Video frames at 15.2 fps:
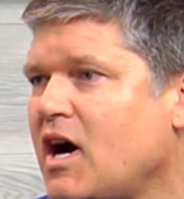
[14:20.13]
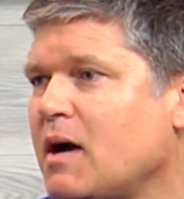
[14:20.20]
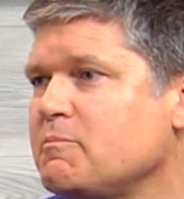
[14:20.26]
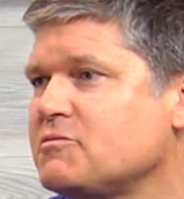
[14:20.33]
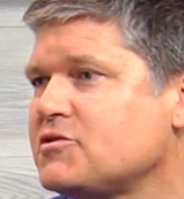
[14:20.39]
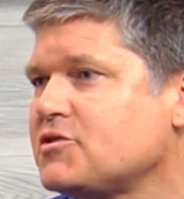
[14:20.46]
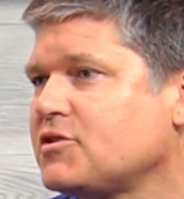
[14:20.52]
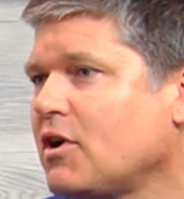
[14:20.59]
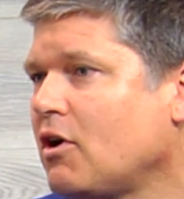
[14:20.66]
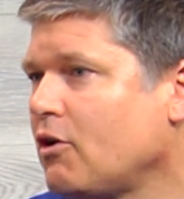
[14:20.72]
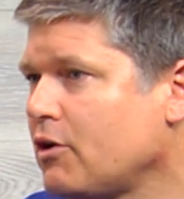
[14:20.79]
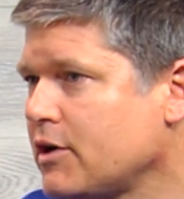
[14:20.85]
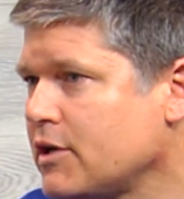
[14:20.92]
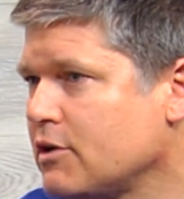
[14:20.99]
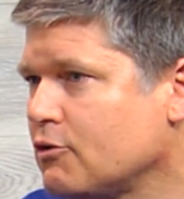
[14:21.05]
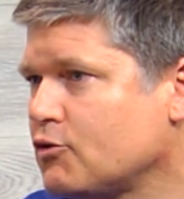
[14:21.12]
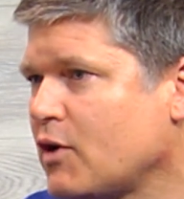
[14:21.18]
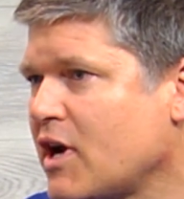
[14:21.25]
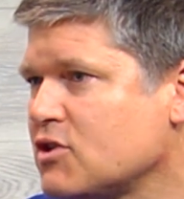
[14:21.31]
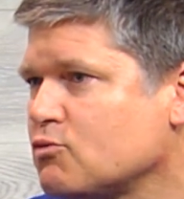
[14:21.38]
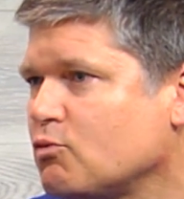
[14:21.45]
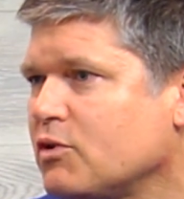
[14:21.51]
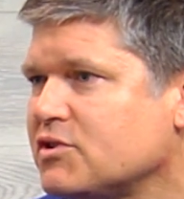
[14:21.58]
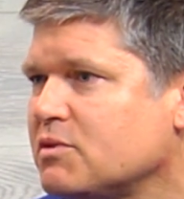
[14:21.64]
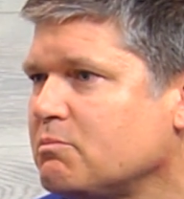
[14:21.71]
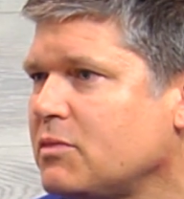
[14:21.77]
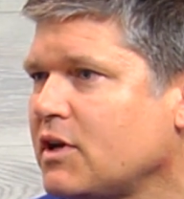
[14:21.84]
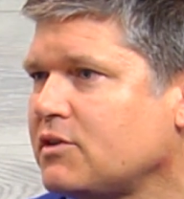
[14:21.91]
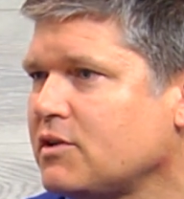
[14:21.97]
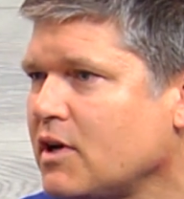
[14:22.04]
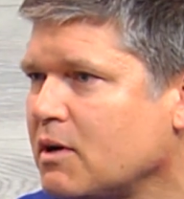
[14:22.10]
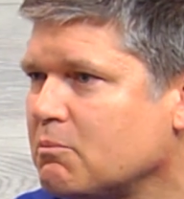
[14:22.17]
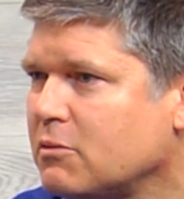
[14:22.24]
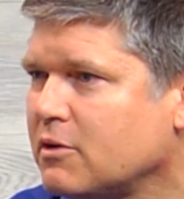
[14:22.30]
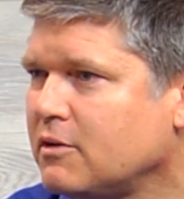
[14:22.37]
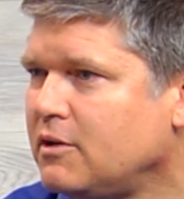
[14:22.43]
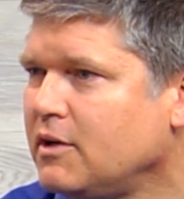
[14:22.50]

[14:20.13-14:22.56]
I'm sorry your trash wasn't picked up.